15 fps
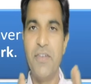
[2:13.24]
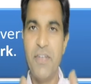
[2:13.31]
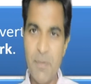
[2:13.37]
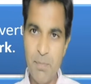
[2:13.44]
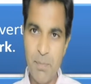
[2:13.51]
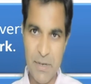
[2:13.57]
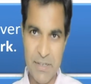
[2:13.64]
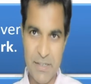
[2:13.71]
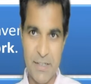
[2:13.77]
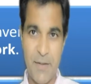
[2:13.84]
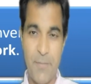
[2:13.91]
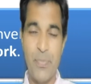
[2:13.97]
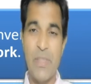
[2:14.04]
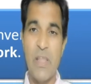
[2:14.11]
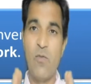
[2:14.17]
Repeat,
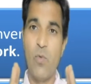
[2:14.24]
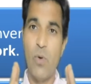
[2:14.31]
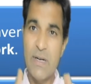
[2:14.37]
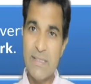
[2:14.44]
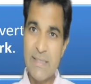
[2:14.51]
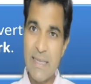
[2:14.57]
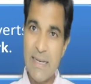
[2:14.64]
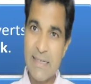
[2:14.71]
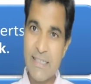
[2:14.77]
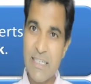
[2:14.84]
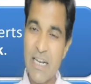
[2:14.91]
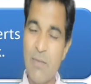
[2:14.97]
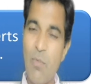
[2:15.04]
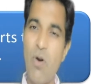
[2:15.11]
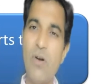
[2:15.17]
what is the
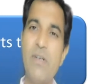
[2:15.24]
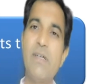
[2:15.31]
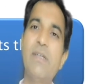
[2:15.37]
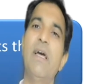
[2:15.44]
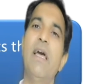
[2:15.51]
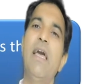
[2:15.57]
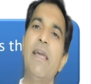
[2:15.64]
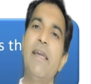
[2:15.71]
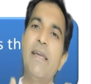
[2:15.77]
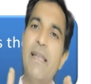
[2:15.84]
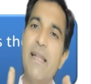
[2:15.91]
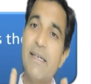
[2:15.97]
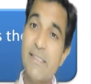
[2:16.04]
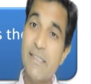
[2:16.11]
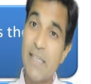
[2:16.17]
electrical motor?
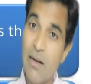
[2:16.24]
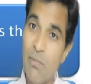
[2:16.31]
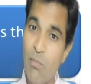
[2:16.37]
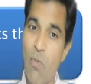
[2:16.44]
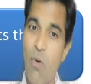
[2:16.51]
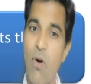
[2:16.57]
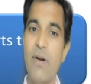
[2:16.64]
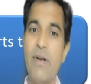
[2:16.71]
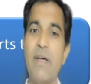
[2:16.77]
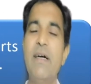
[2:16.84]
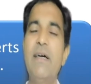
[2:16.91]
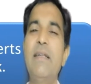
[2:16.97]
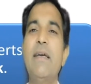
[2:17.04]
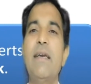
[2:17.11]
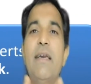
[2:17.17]
Electrical
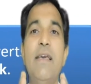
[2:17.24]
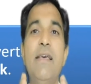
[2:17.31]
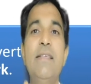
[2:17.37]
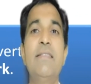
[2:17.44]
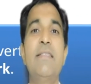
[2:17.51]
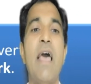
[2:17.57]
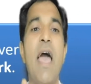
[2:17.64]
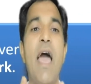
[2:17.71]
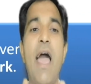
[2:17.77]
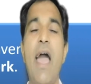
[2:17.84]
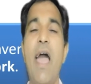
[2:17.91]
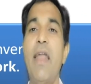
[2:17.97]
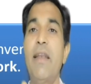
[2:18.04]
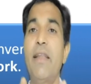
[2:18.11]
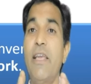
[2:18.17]
motor is
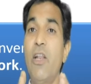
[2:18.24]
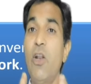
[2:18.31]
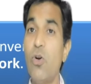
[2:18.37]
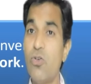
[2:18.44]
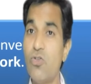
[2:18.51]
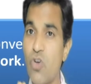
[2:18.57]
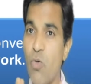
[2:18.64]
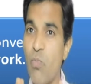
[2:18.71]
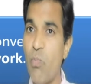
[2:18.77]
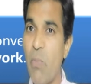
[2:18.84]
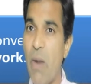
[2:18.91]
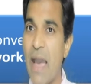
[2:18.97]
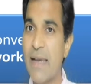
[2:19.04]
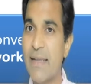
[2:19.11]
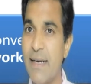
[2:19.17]
an
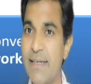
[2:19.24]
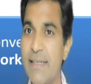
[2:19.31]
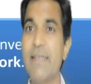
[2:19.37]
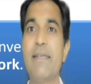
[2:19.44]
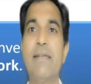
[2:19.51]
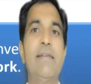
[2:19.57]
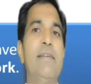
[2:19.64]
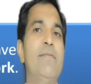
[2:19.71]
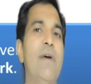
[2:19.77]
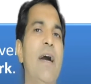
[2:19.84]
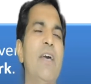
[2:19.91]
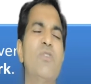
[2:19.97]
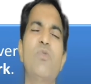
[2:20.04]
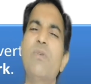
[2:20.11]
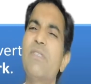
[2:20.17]
electromagnetic
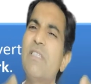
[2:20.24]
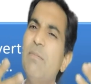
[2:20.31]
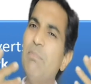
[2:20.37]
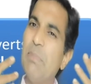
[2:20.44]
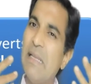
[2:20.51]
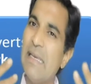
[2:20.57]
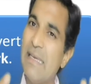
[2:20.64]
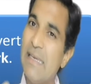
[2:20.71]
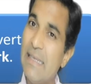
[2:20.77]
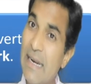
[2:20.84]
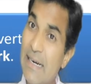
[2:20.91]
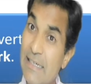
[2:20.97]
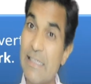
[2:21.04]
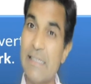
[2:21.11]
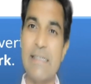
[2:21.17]
device or simply
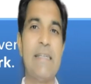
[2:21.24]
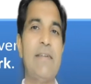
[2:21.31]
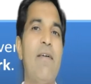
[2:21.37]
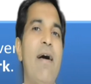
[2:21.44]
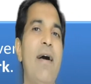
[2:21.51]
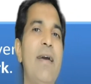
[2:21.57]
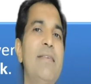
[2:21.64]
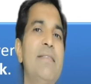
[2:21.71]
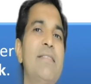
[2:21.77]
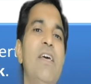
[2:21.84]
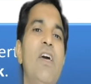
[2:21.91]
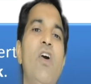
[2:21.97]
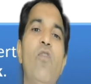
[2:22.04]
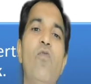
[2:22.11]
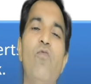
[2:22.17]
electric
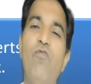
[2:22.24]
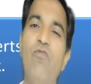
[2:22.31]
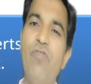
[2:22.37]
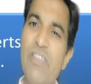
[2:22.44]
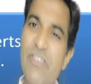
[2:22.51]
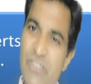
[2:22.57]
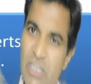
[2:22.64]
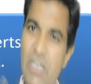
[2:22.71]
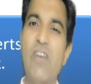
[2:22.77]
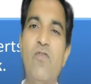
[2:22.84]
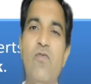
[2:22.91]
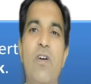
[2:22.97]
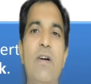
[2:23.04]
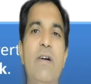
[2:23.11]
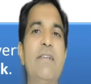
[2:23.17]
device which
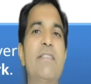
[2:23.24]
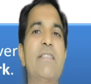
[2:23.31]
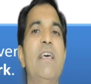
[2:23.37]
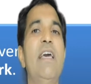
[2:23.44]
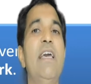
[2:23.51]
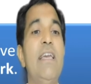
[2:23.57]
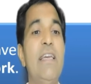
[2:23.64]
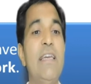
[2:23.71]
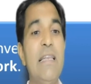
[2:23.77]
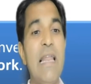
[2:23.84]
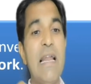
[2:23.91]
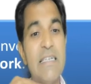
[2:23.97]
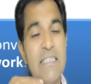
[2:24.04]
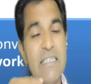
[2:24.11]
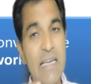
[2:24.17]
converts
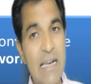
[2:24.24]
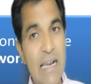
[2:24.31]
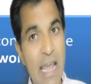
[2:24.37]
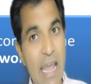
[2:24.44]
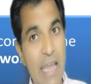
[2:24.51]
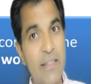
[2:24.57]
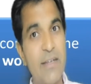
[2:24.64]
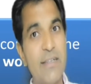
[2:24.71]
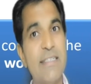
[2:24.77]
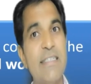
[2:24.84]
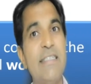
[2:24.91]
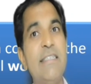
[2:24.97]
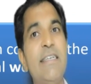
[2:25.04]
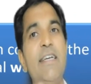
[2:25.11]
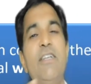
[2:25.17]
electrical
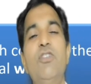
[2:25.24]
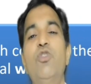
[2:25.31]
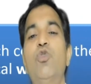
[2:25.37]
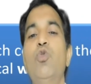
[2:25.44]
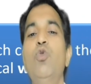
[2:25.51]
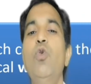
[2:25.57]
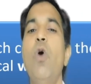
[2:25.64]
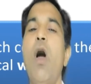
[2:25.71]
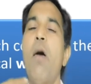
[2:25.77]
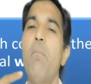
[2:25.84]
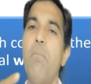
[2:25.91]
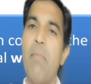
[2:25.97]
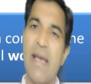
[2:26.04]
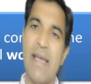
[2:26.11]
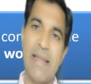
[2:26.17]
energy into
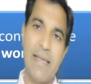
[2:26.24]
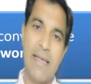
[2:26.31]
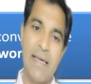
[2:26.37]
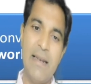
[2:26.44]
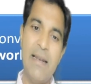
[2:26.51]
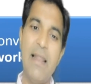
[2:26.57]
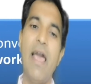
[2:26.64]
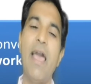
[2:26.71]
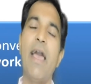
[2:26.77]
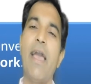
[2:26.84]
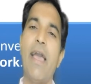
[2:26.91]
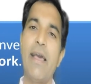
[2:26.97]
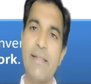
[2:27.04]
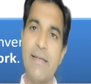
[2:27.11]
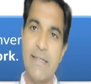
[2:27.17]
mechanical
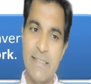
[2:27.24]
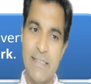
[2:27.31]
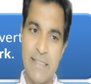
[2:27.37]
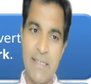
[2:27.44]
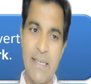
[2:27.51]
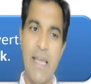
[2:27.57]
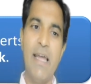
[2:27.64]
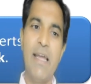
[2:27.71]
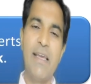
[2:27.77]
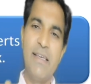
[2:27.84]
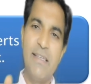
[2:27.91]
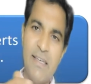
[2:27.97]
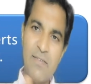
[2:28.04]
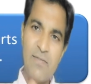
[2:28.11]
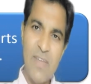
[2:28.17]
energy.
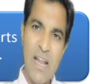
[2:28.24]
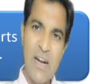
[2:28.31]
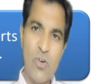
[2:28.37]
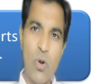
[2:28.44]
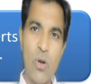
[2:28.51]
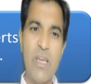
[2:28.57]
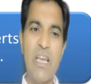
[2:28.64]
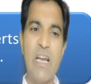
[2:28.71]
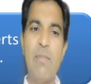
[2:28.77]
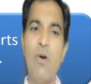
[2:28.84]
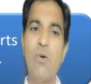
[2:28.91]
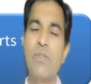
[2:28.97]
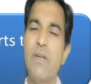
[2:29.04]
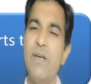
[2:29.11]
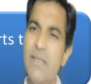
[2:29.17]
Here we are talking
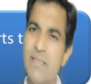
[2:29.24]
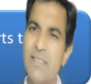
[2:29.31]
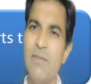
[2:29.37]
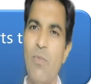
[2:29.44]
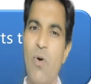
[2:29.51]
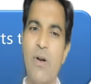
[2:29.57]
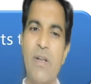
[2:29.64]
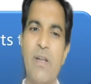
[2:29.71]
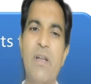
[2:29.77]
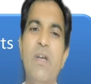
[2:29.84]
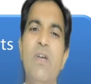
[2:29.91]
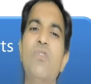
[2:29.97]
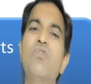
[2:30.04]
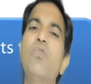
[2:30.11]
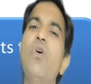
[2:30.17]
about the DC motor.
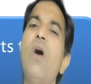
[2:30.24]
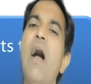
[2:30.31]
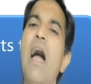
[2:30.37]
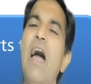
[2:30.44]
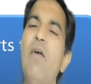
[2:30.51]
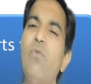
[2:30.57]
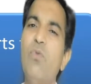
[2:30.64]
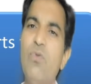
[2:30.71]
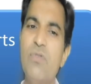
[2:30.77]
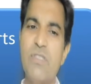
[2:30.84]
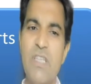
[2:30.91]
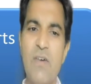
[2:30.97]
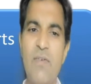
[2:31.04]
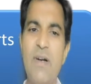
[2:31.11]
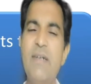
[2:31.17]
So I have used
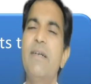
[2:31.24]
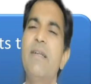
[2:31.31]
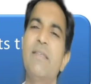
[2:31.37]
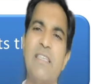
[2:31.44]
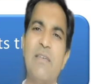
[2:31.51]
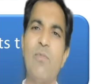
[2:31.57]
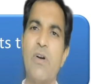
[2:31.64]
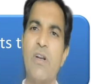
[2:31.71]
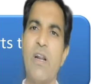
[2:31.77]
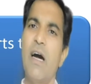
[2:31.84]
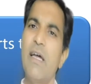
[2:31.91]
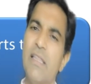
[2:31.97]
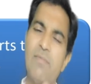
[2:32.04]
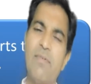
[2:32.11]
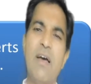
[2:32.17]
the word DC motor.
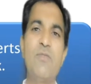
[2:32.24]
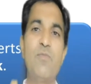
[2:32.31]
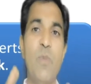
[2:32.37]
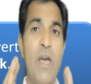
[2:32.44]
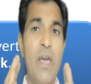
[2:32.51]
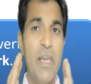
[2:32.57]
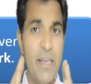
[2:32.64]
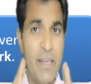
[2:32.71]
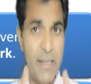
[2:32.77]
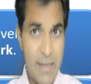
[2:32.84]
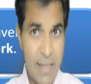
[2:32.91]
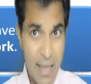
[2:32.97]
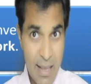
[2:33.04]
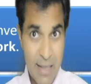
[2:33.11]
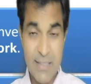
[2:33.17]
Otherwise
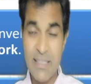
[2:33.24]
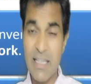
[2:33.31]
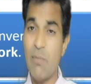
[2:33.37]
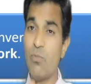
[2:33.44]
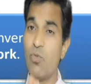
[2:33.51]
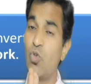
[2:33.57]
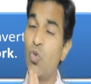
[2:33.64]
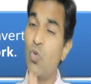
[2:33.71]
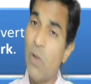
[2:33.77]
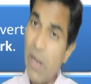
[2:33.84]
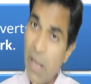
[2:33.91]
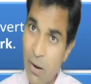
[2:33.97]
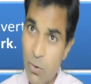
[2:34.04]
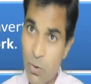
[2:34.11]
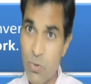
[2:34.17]
in exam you
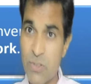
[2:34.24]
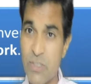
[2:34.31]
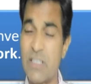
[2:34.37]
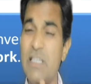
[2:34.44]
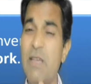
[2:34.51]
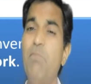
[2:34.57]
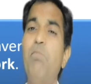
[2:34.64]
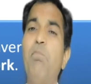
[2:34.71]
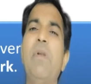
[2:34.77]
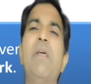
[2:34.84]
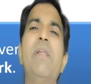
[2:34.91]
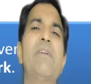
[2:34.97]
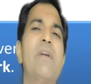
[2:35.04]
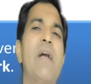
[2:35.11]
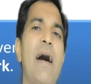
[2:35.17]
will have to simply
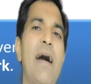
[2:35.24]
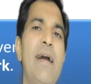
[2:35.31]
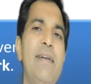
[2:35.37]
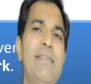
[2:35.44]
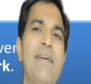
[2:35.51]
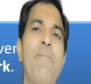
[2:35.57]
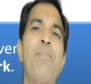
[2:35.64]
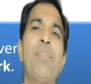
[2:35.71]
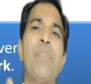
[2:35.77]
write